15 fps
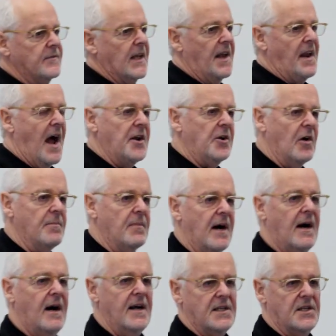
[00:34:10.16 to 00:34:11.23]
And I know in my
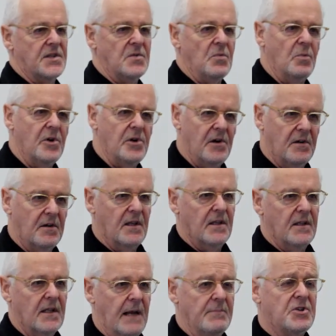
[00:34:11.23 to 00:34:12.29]
heart it doesn't work.
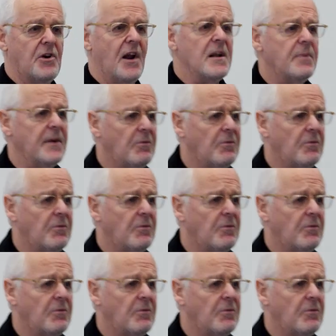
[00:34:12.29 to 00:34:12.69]
I'm trying to be